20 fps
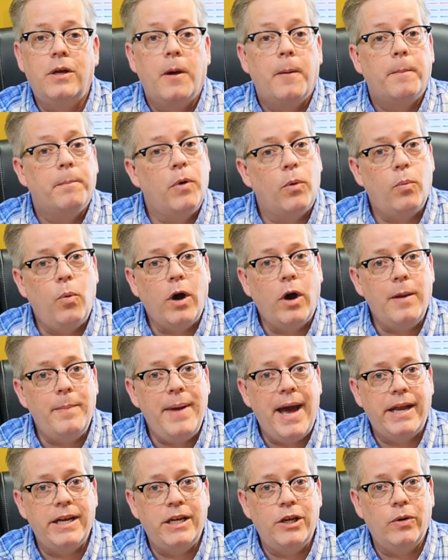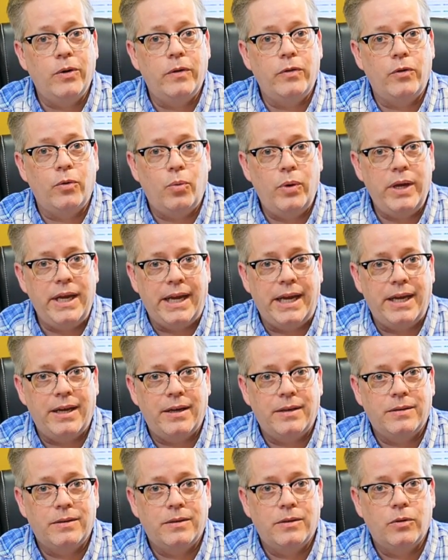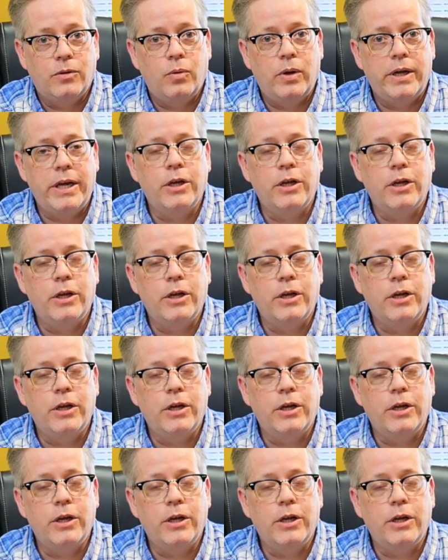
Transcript: But what about during the week? Well,